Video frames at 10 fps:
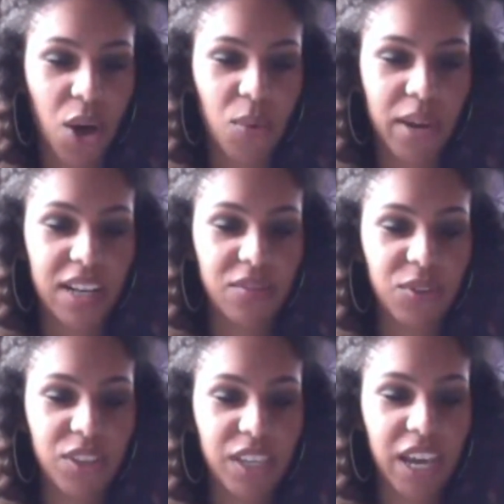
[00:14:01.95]
waiting for
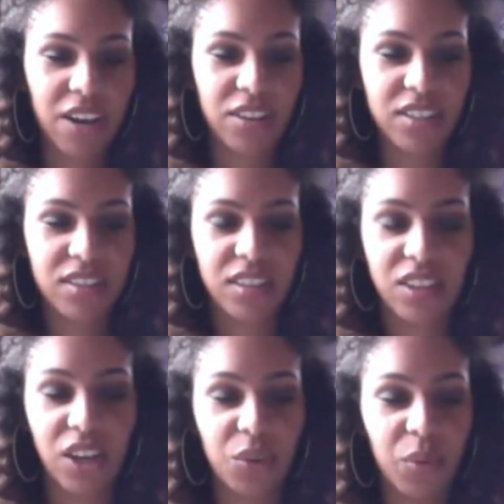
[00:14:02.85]
the careless
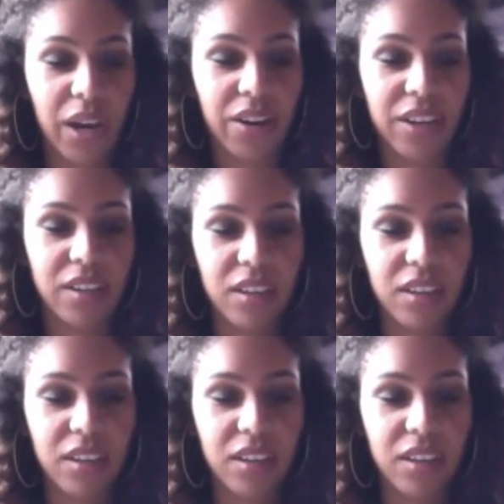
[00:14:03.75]
the unwary.